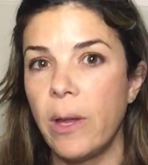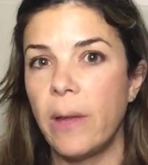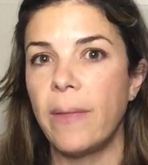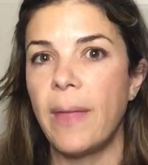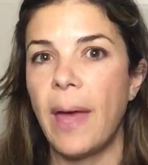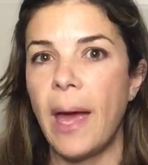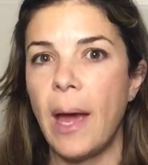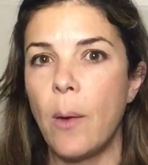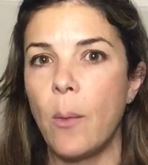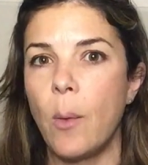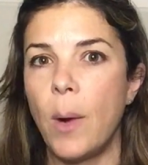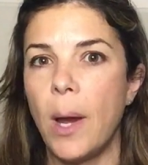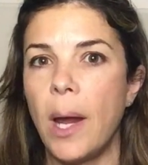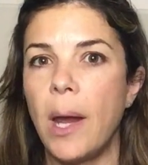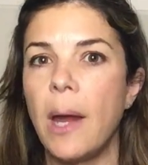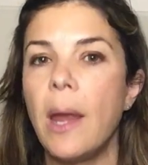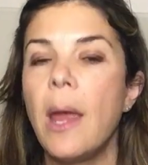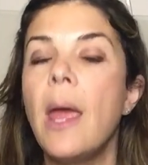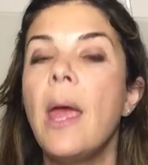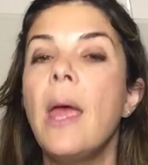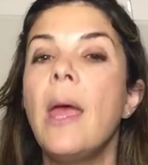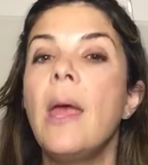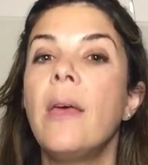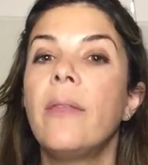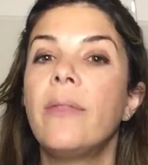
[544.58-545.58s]
it that way,
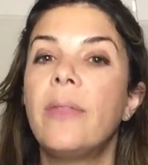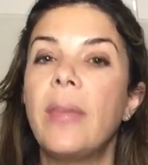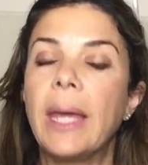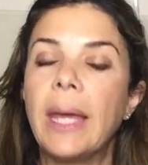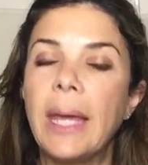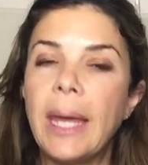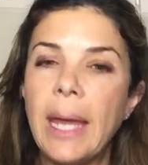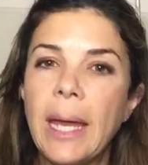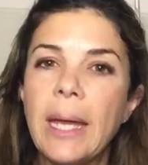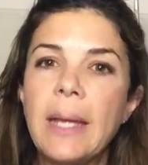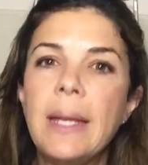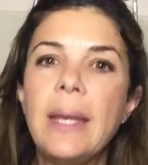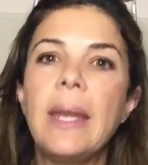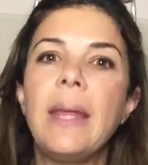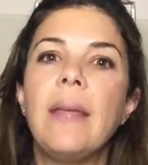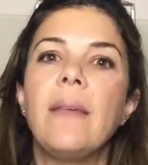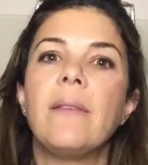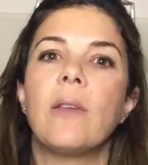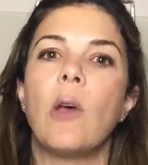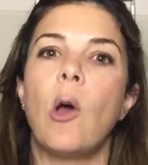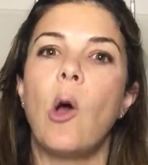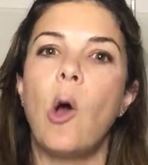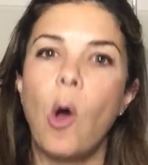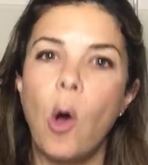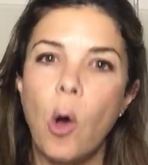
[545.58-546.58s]
the
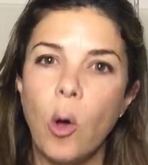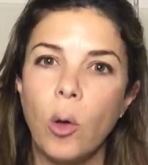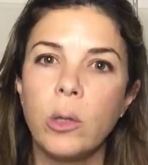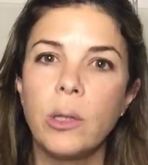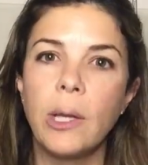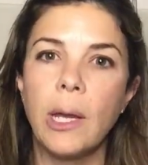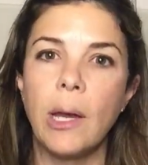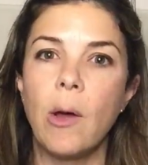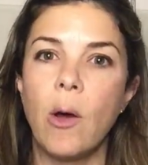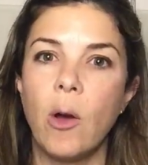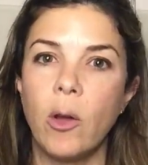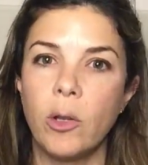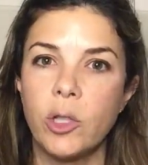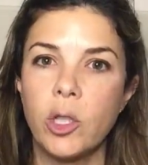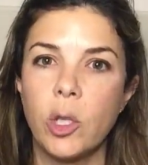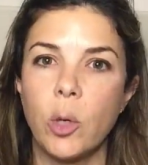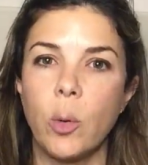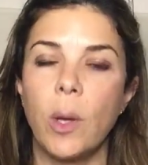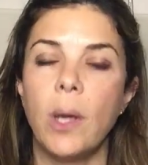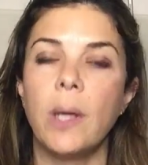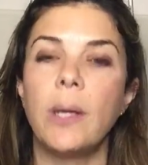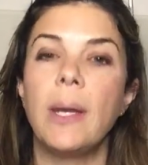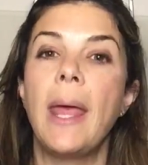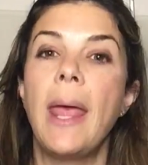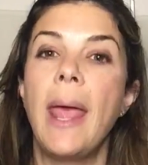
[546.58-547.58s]
kidneys are holding
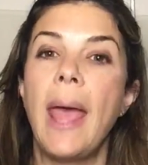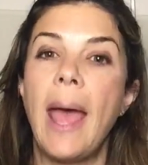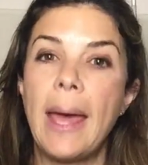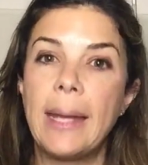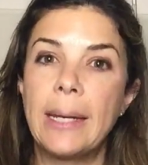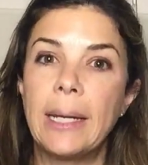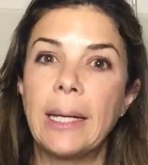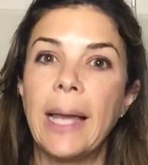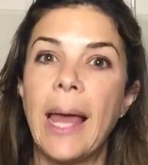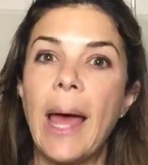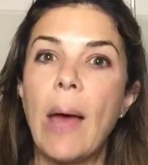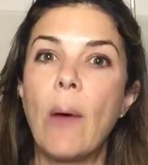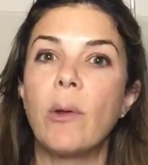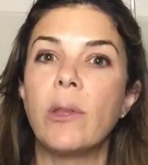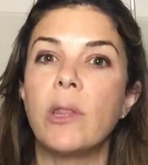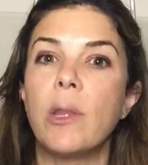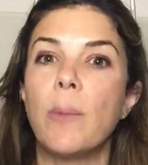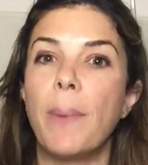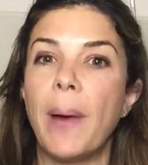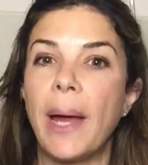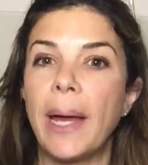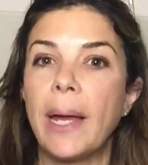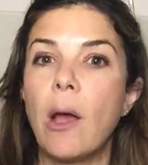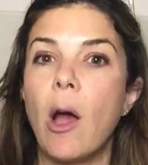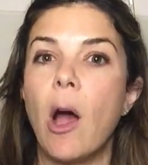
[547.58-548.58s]
onto it and allowing the
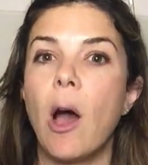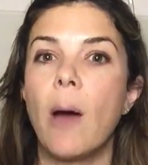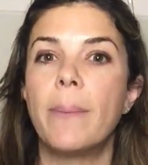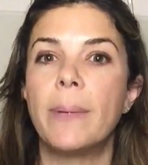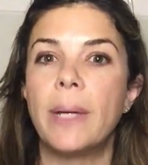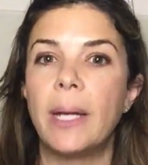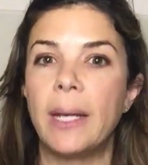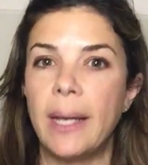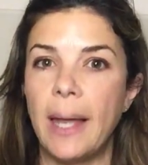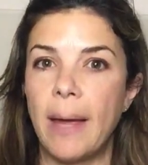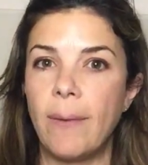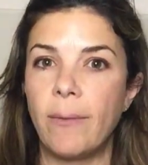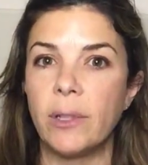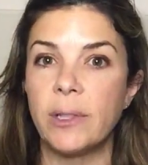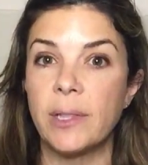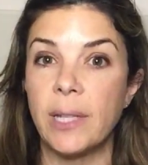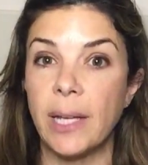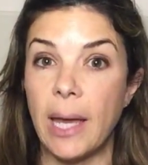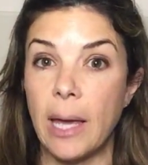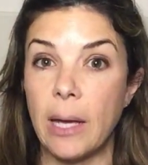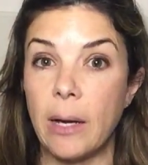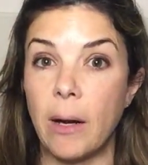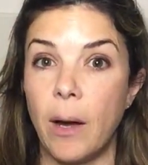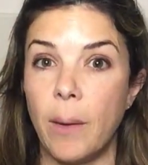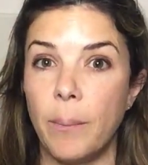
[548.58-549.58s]
bicarbonate level to
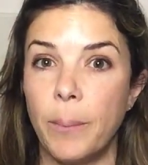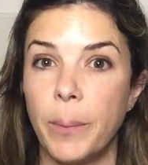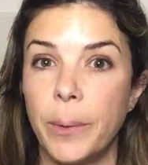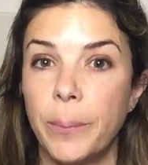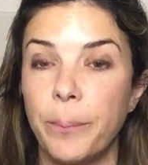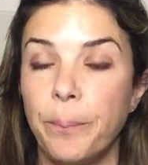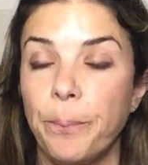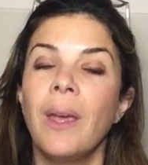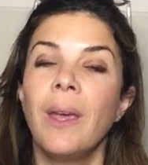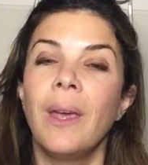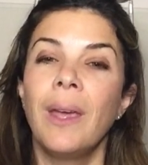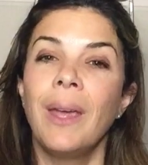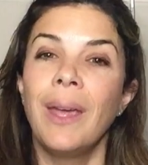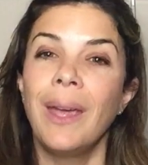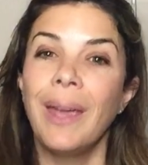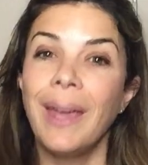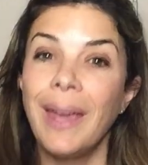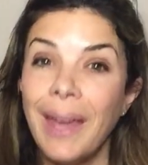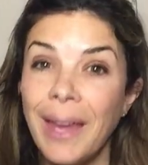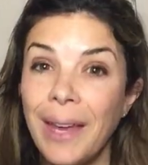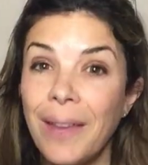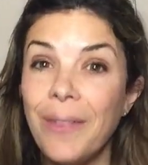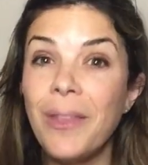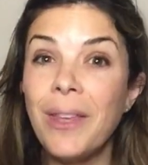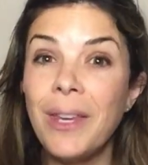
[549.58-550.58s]
get up
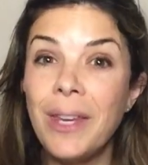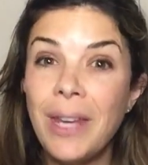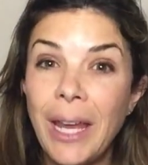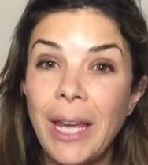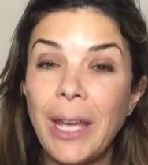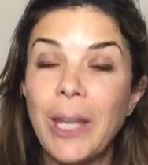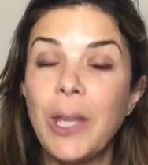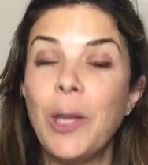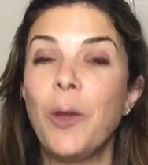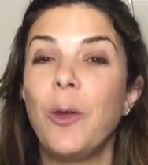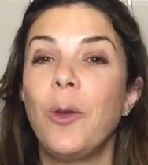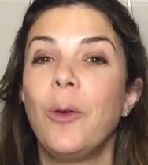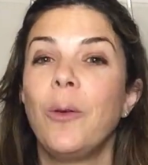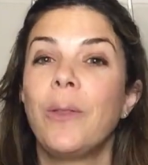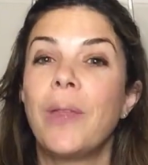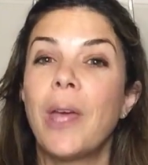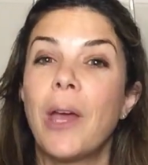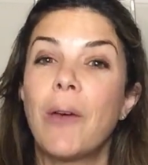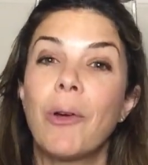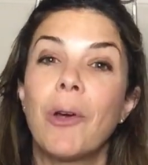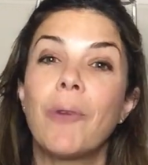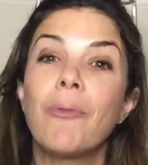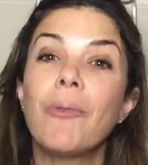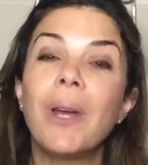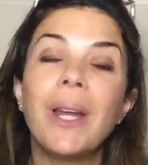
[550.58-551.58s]
in the NICU,
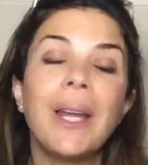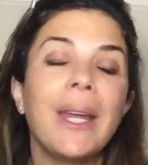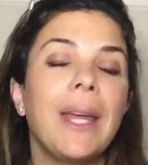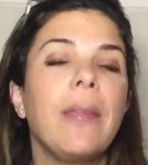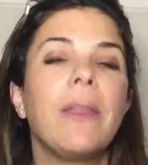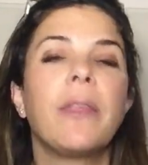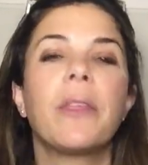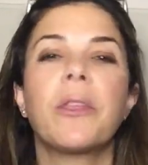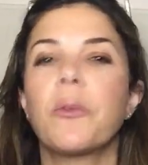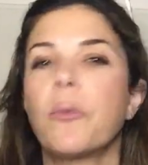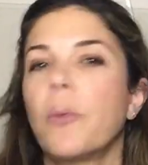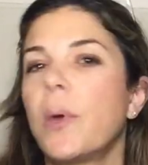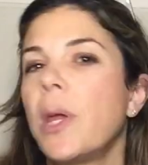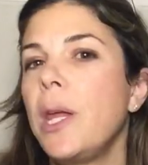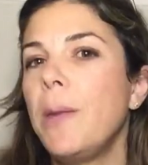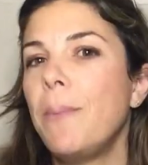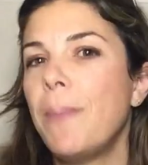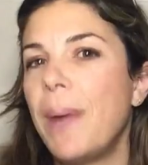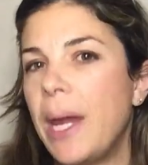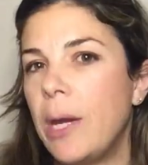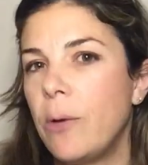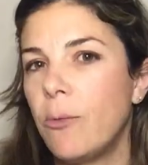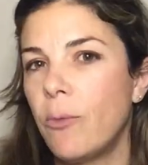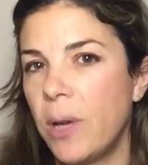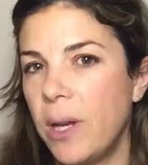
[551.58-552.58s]
there are really three
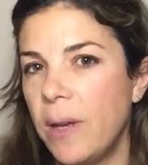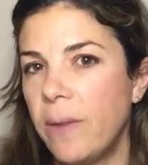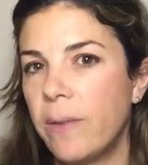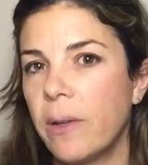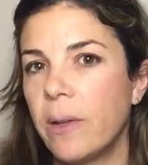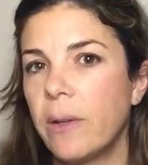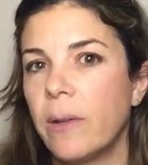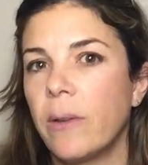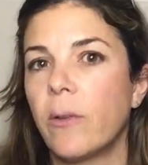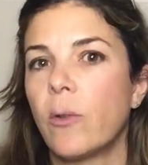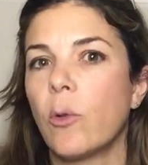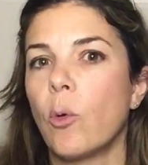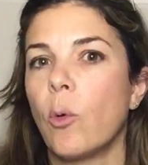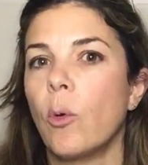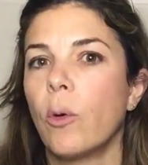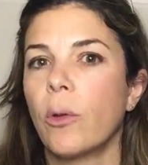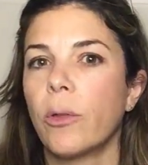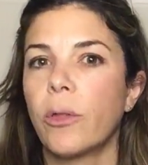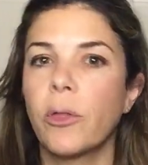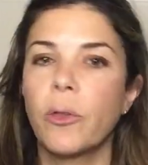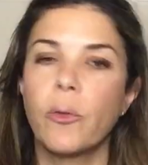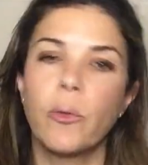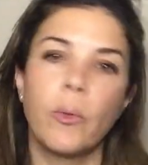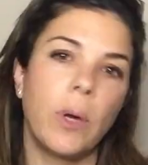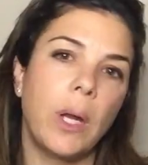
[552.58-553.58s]
main reasons or
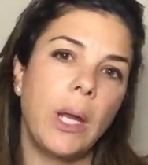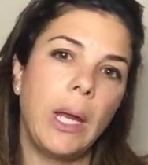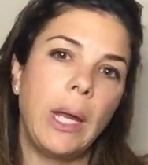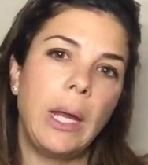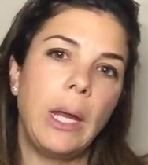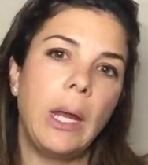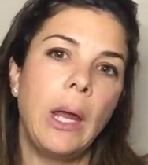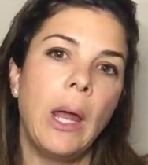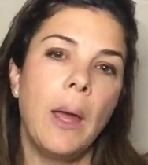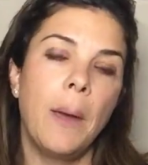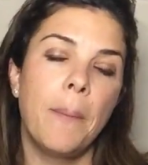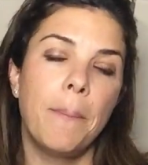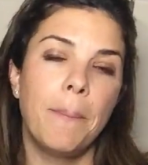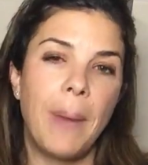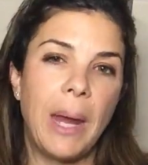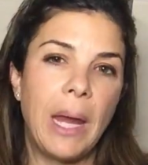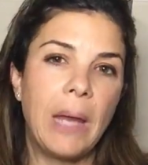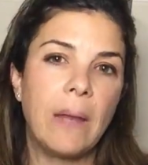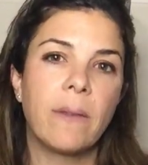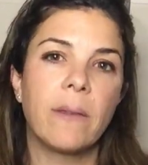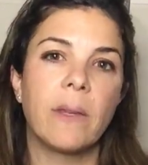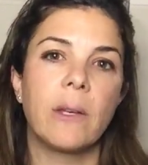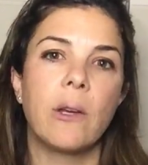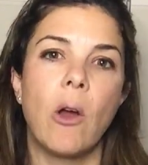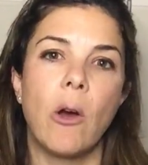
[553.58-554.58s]
three
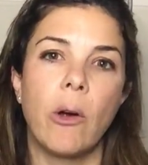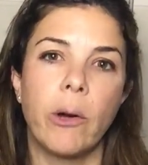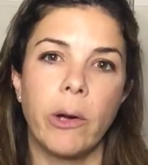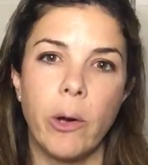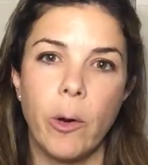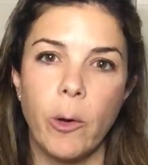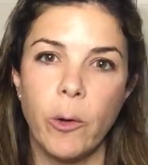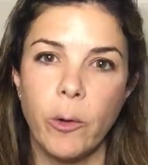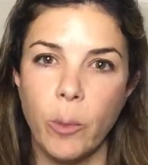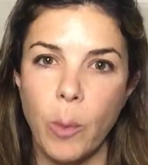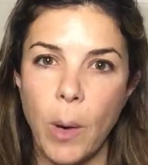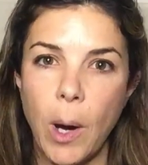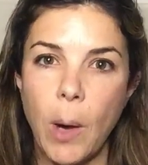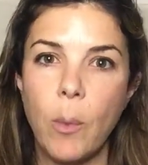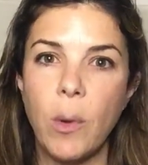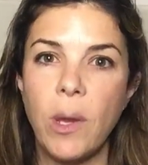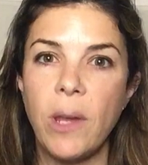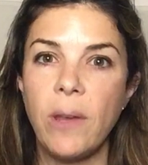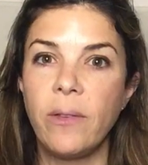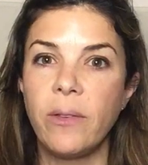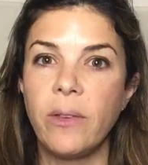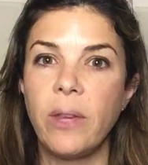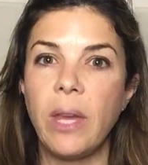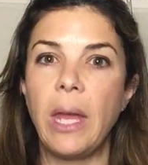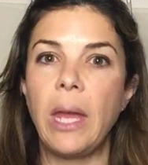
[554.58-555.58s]
main scenarios where
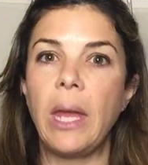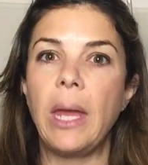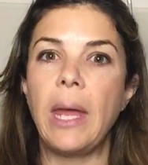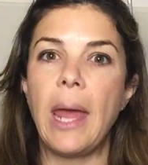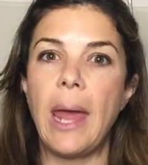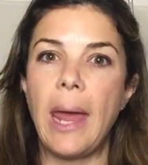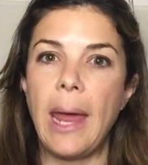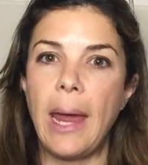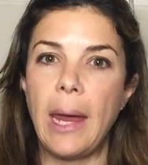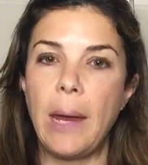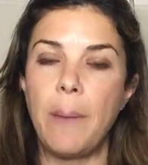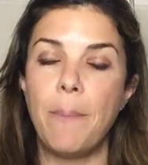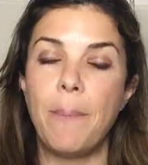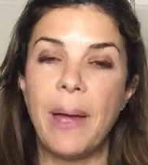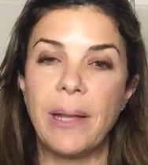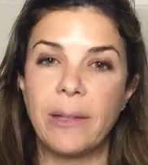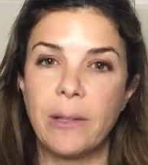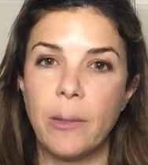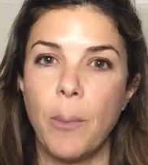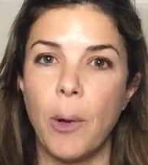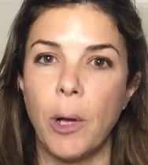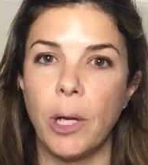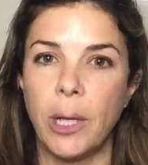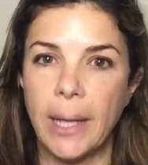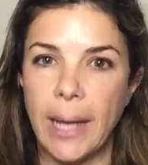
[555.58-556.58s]
we see a
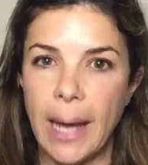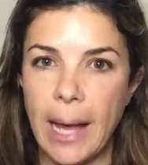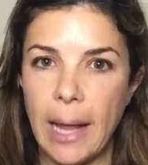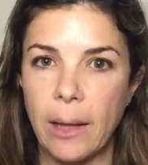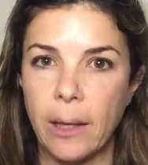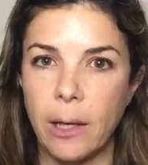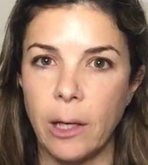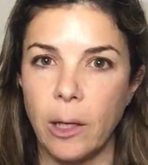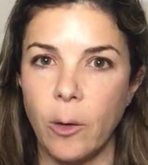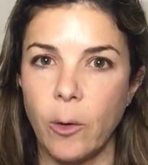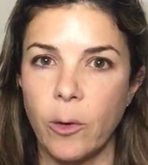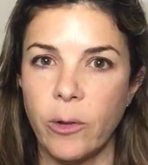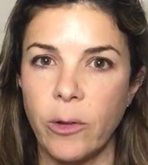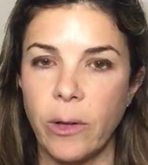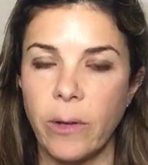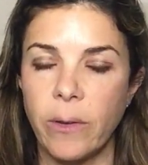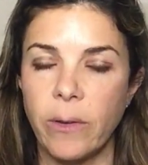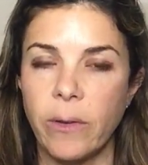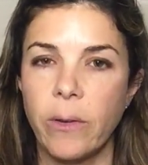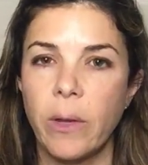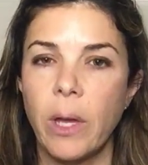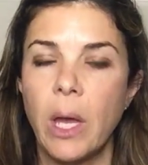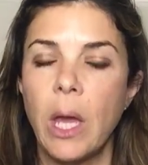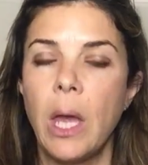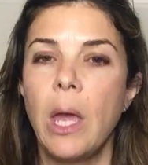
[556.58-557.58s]
metabolic
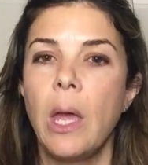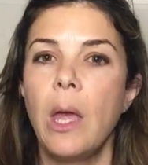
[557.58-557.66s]
alkalosis.